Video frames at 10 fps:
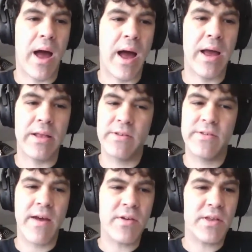did
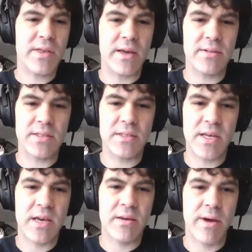you have anything else to
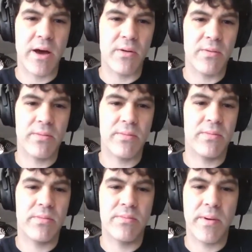say about
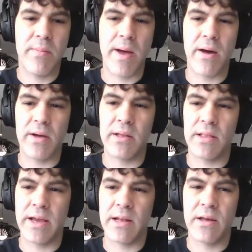
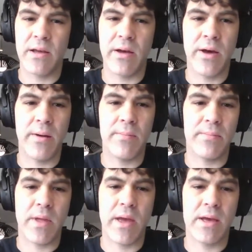Atlanta
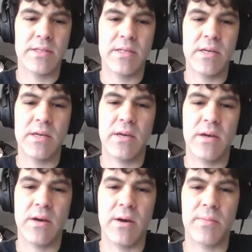SC?
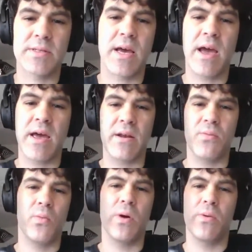Because I had
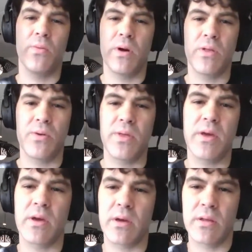one other
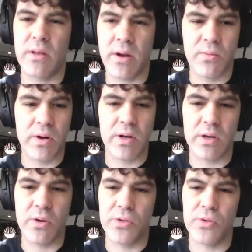thing that I wanted to
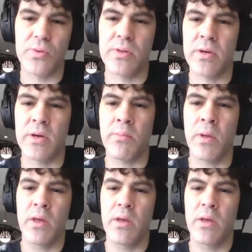go through with them.